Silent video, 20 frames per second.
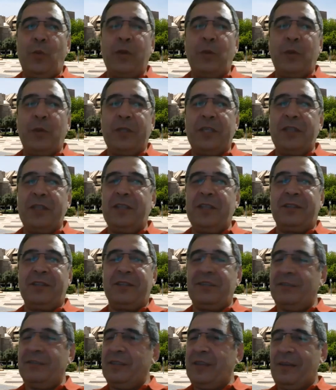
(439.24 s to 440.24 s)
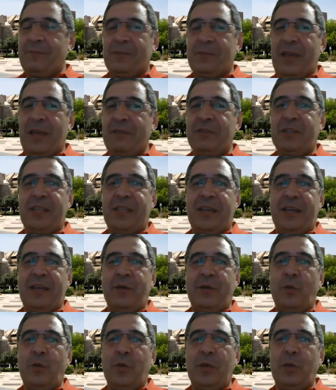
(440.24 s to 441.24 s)
we, we did it every
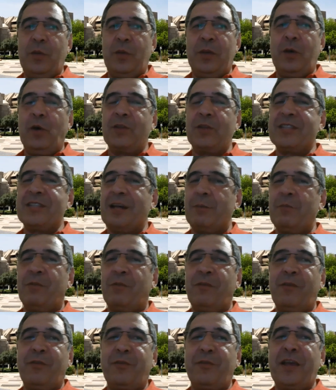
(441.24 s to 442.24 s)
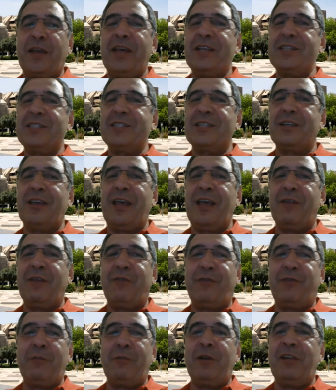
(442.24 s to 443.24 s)
day we, we got some friends
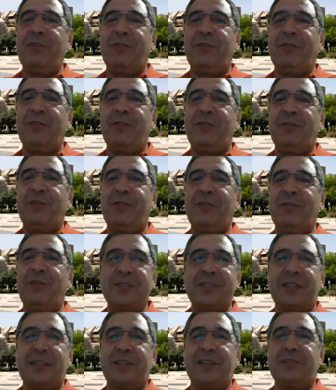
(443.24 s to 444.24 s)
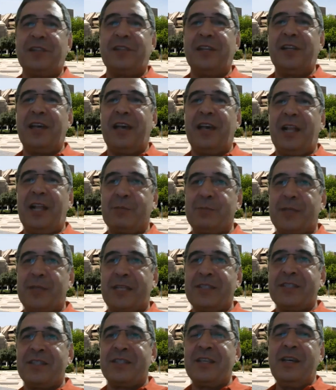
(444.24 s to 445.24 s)
and family volunteers that really helped
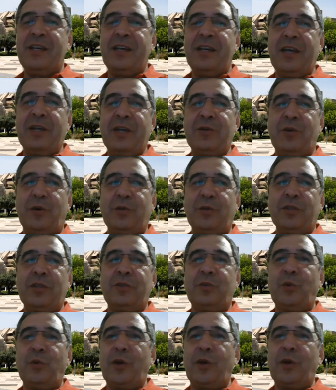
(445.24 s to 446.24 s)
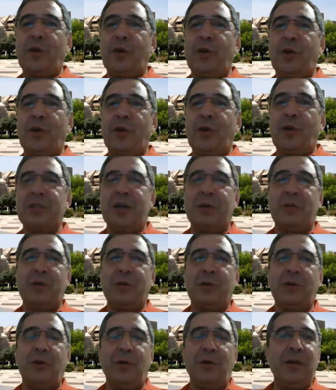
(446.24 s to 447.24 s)
us in order to accomplish
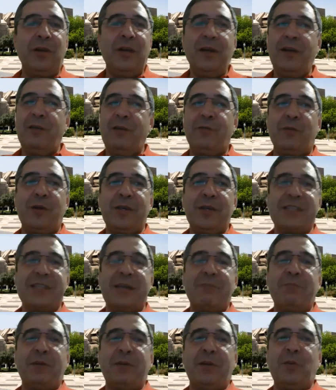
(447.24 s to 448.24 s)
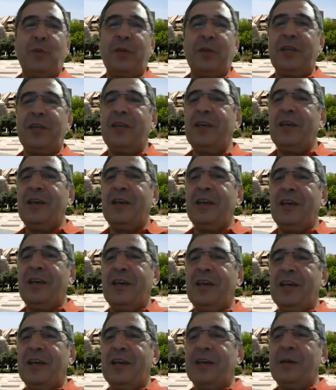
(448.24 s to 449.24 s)
our goal for example we
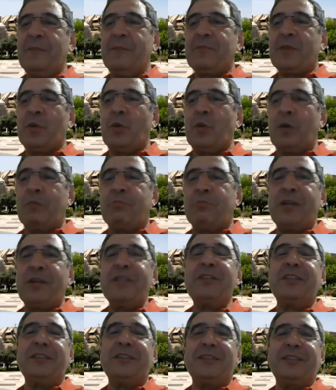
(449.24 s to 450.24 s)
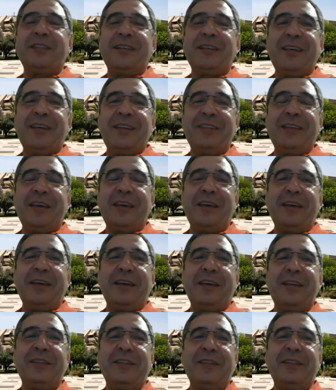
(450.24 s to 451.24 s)
uh, we printed
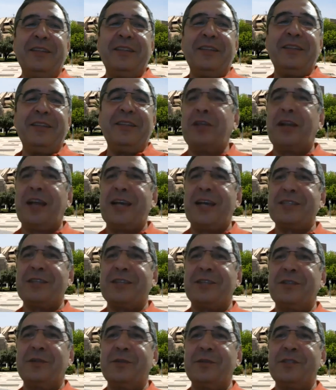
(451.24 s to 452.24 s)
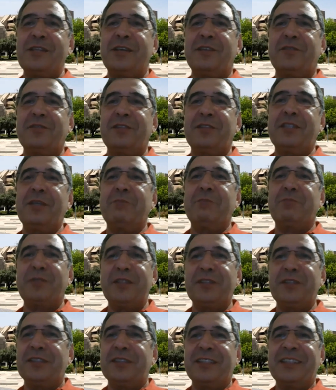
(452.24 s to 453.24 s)
the the breathalyzer using 3d
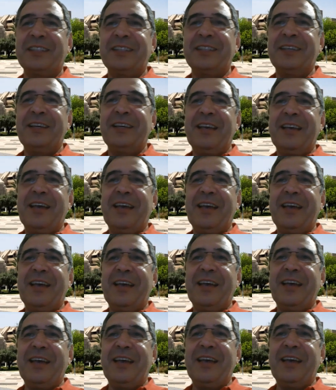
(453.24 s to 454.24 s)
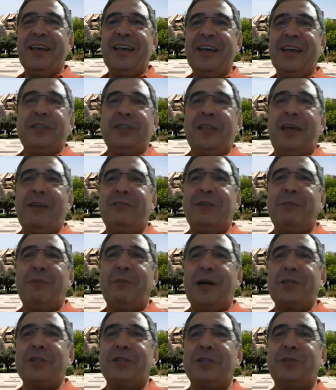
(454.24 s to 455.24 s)
printing mm-hmm. and didn't have the
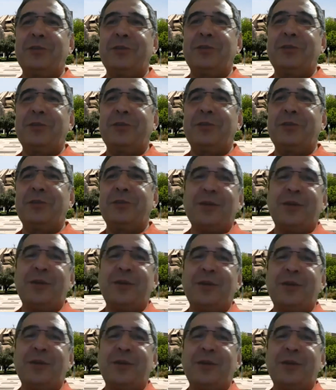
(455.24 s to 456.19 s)
budget to do it so